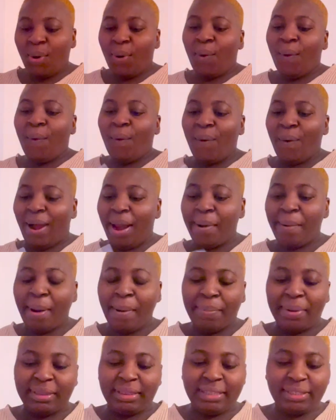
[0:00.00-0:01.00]
Oh, I
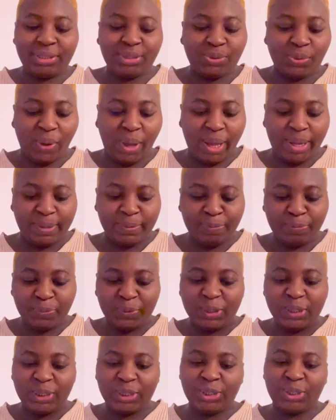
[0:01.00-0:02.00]
remember this one.
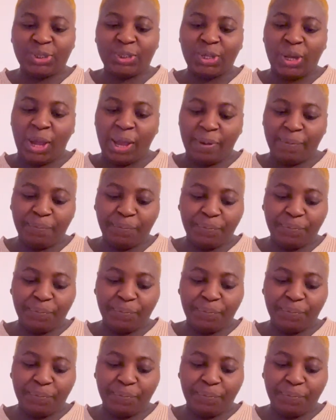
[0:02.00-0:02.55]
This is a shirt,